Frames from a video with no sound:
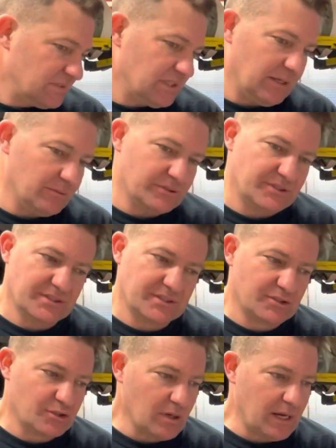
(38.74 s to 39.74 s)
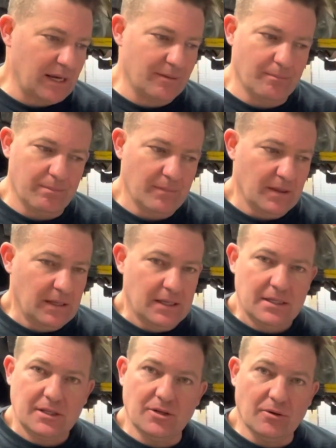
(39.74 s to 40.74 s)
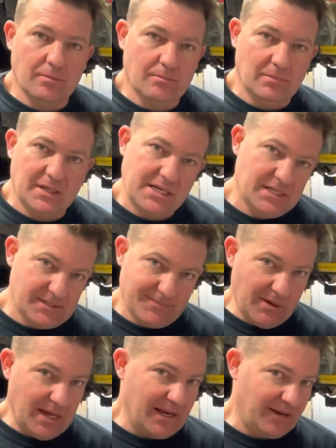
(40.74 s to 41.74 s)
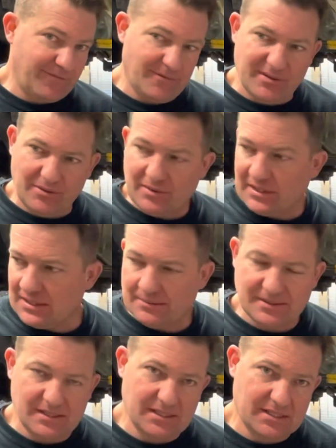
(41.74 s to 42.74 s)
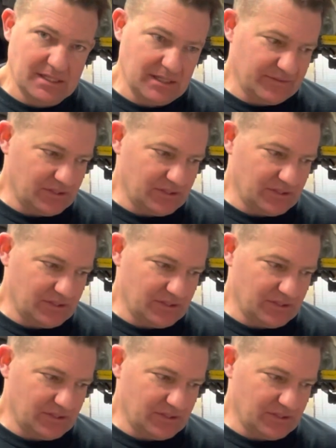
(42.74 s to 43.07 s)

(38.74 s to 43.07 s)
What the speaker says: I was just trying, money is sporadic for me when it comes to this stuff,